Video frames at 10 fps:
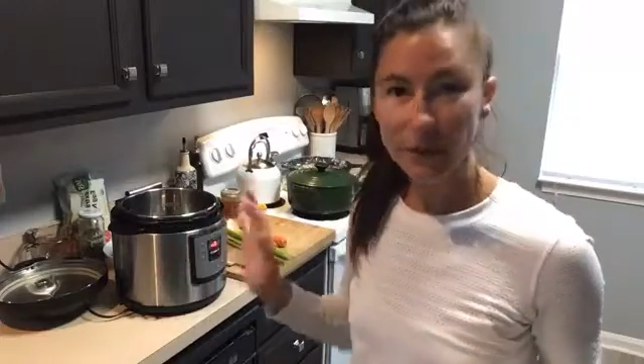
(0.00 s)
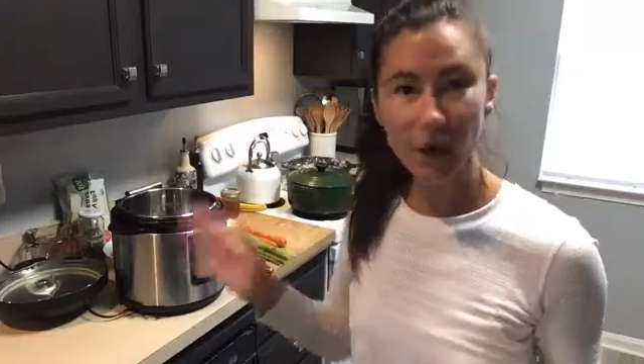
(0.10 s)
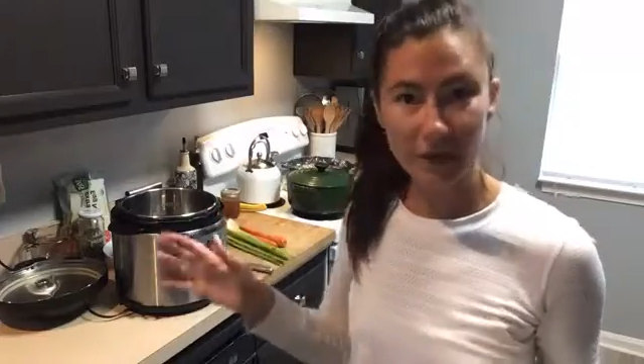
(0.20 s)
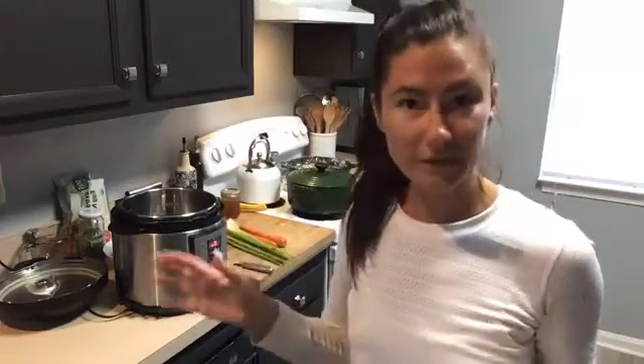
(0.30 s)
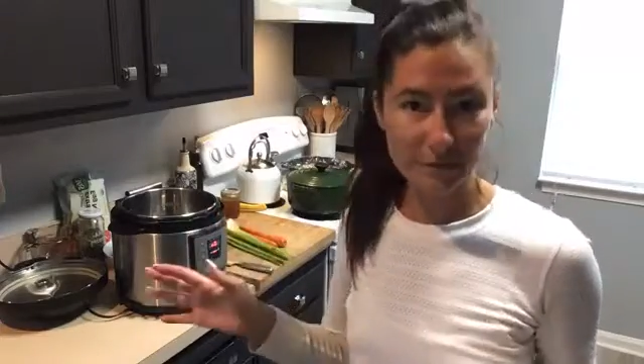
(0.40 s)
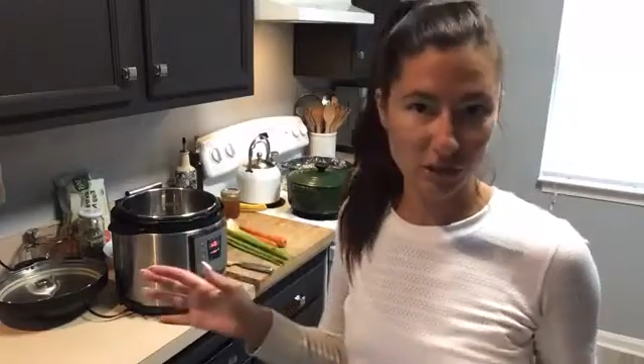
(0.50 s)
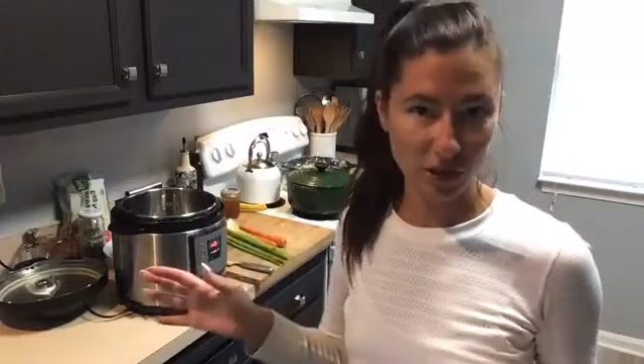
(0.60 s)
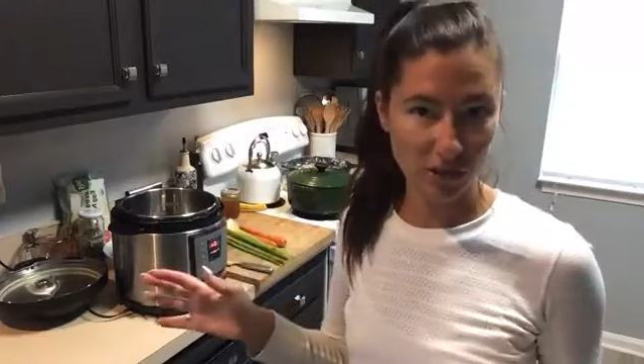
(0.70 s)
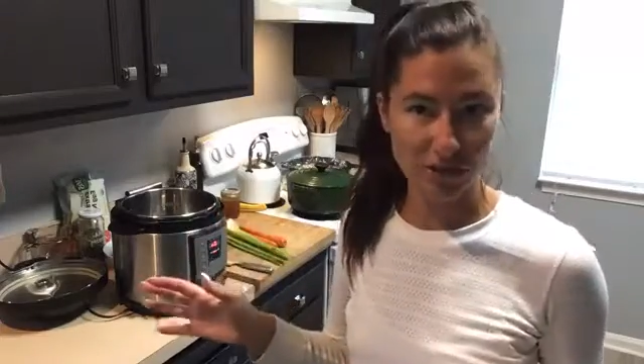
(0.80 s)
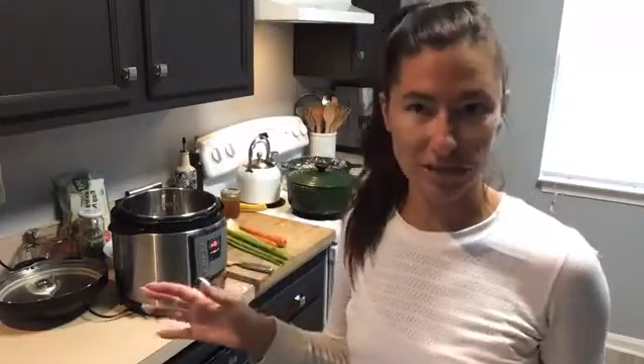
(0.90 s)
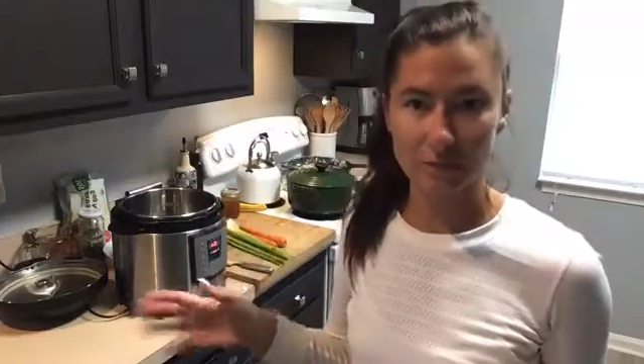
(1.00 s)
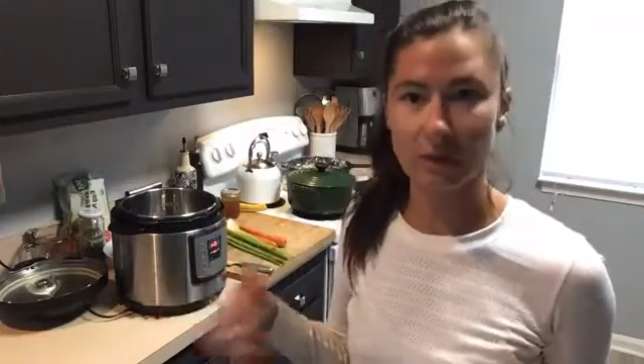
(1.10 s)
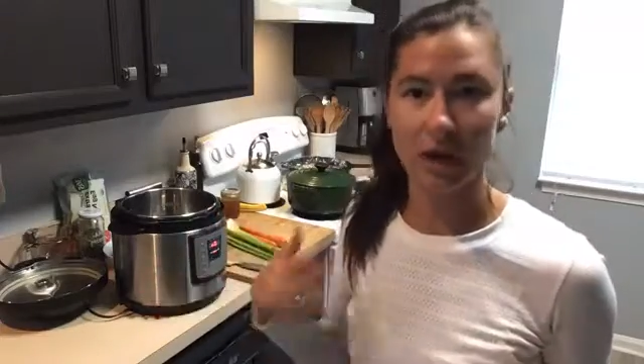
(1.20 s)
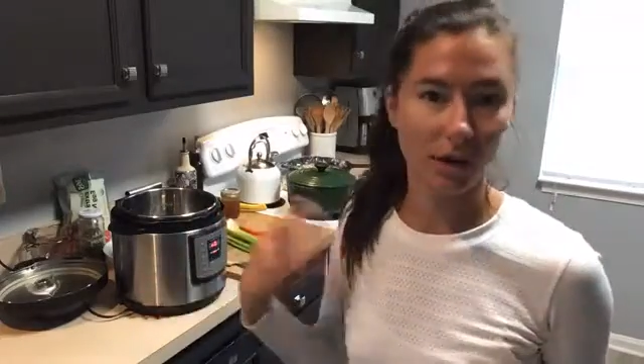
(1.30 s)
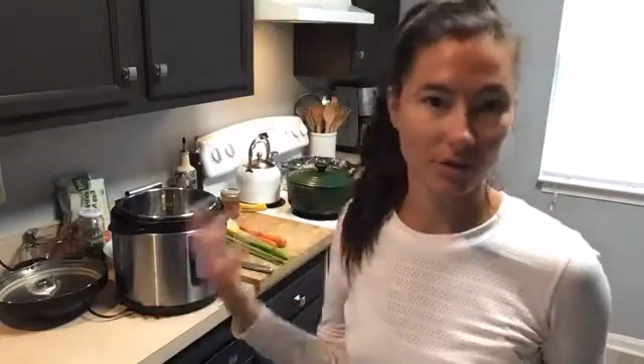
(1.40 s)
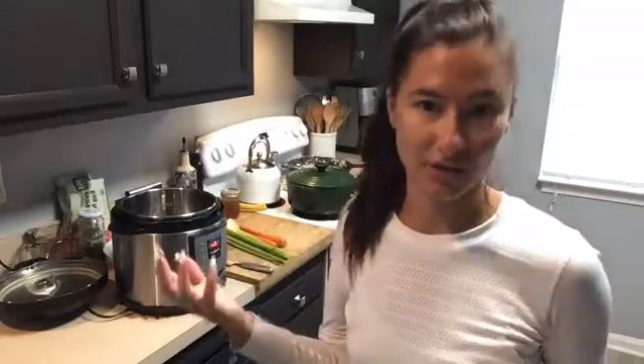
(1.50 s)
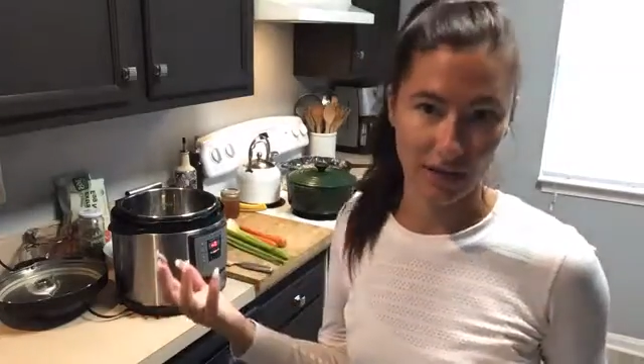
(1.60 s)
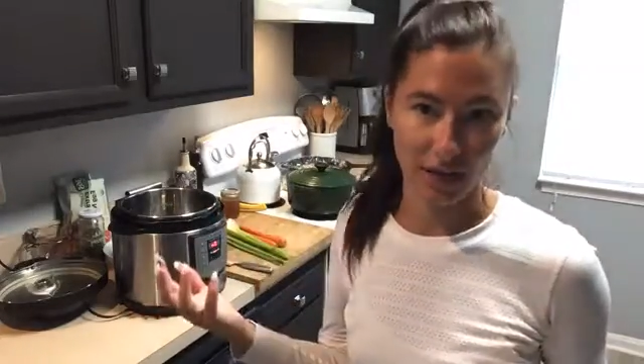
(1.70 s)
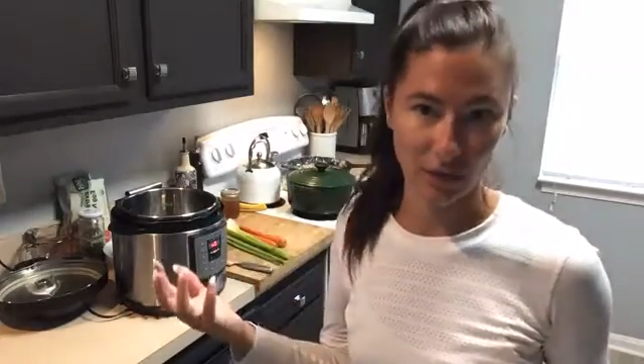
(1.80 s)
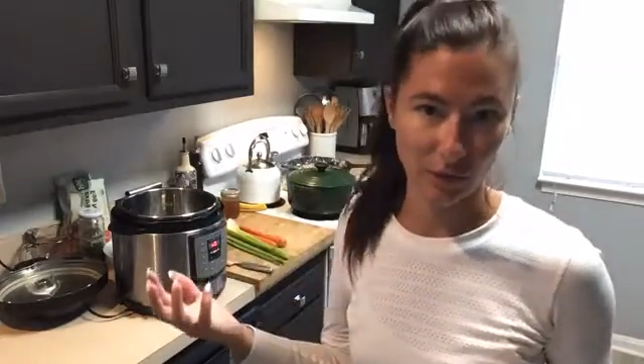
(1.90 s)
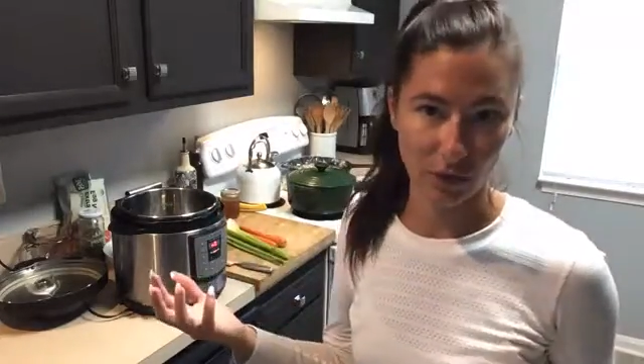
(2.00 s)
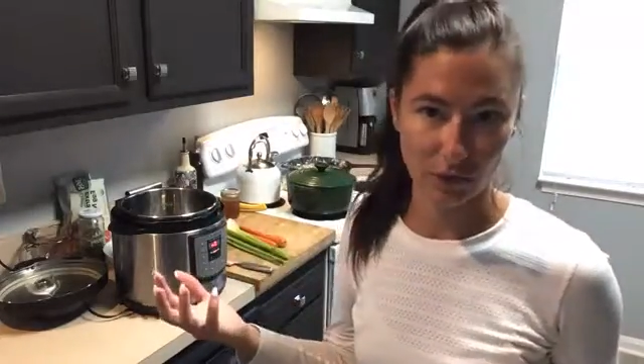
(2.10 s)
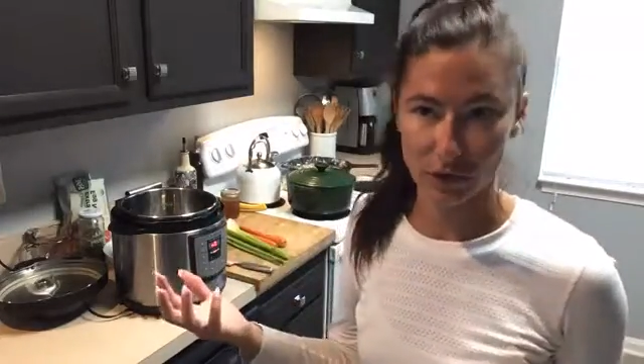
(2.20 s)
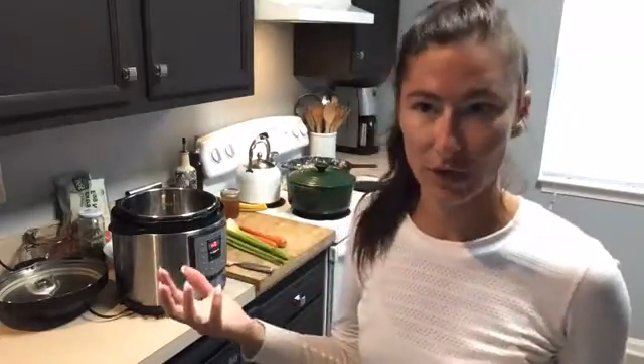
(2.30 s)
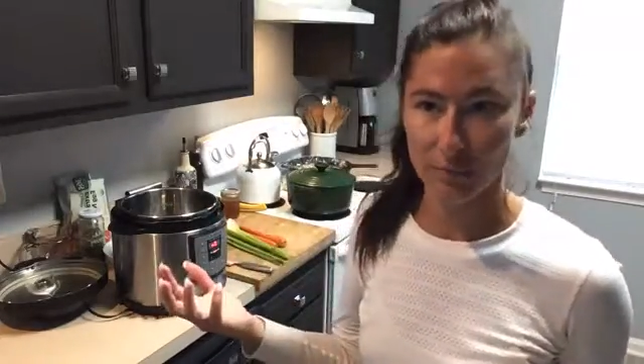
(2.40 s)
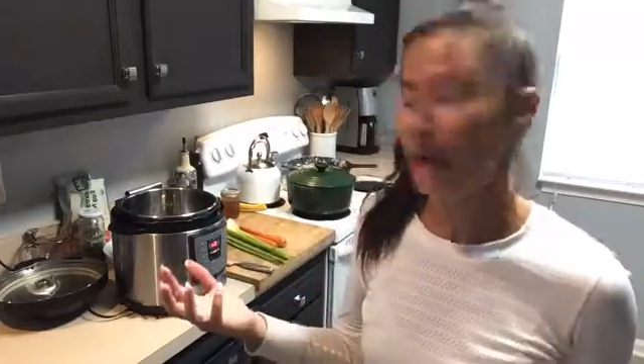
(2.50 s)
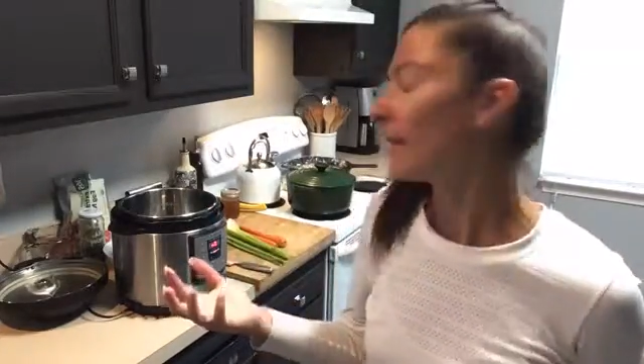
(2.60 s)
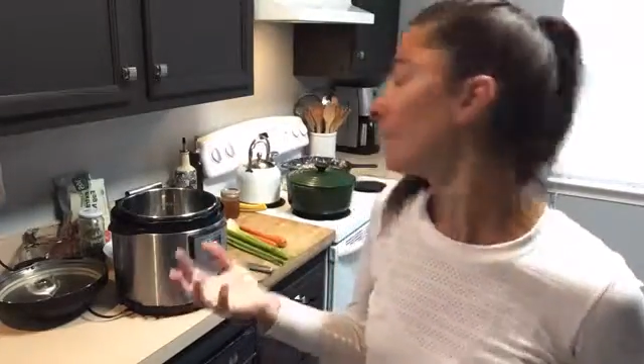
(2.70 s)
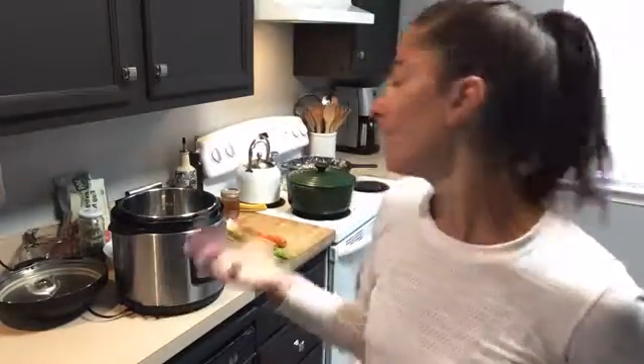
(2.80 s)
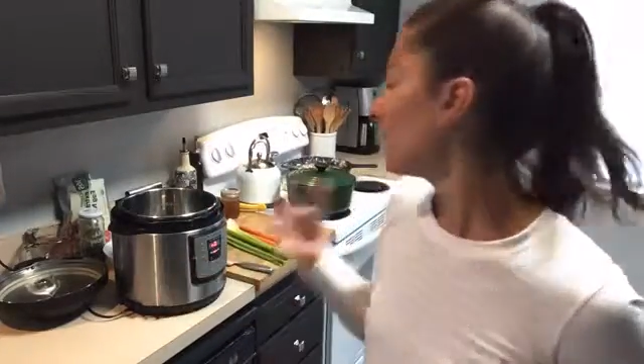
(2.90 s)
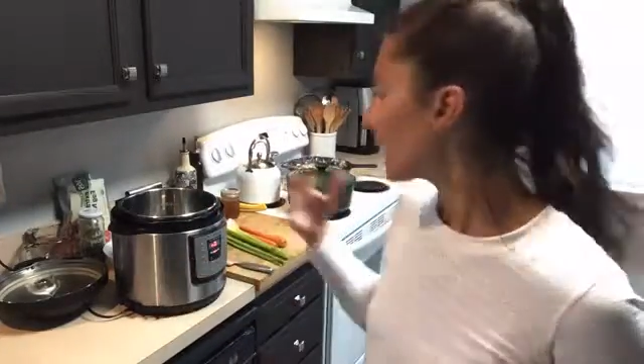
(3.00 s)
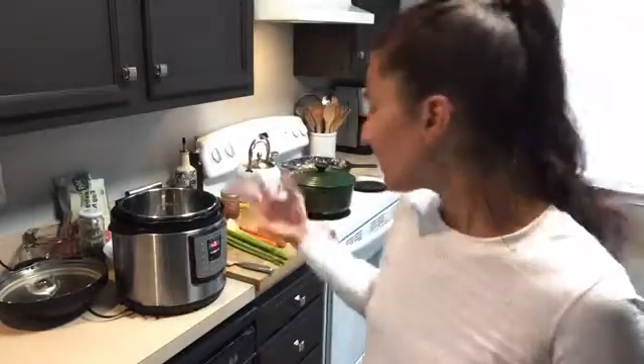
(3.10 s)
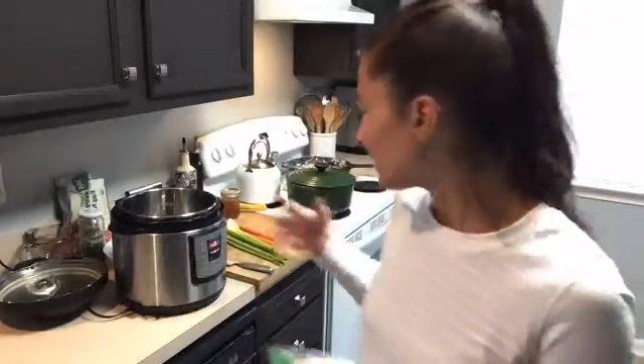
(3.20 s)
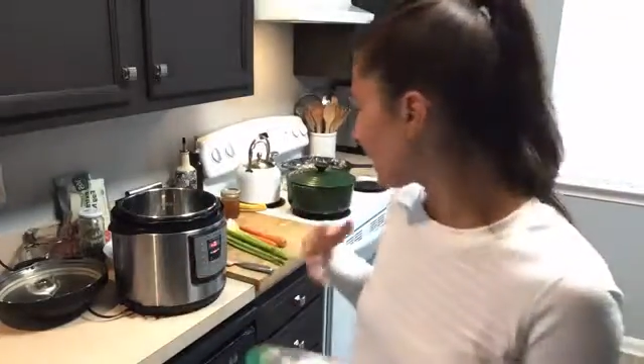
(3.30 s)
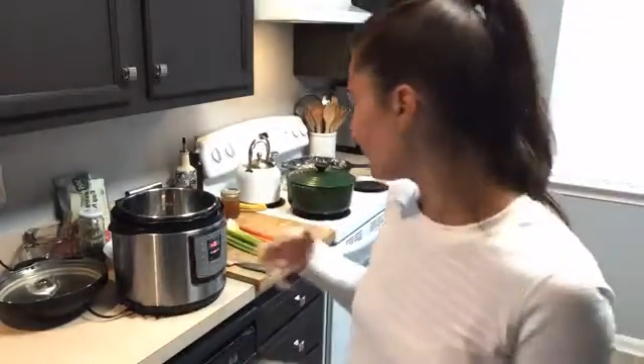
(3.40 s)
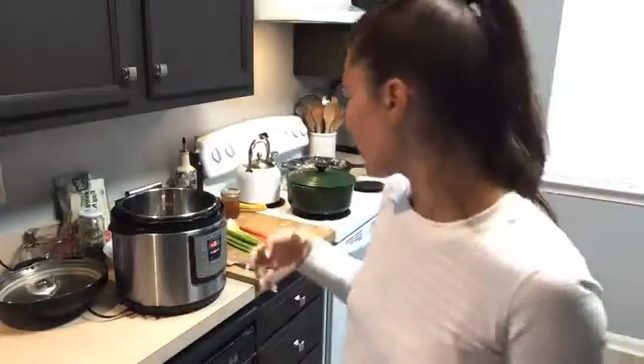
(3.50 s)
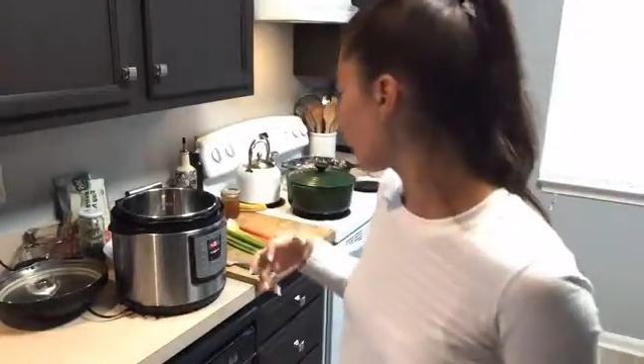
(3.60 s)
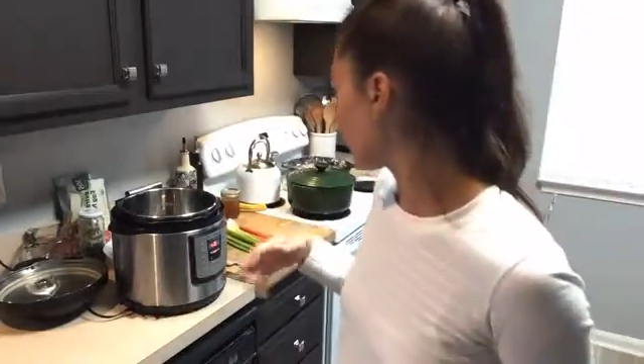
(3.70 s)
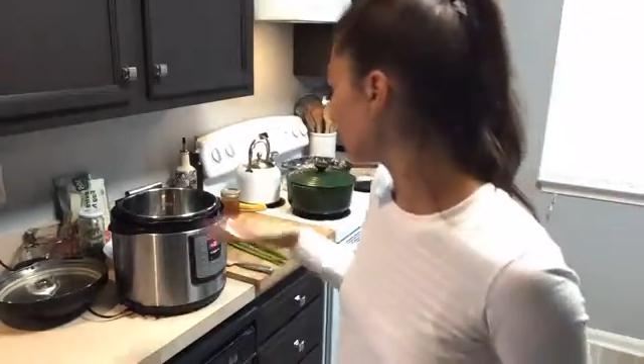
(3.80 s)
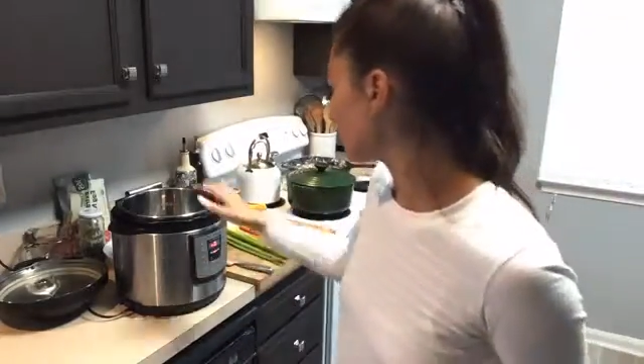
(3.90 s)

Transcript: I'll give some instructions as we go, just on how you would alter it, but it can be done both ways.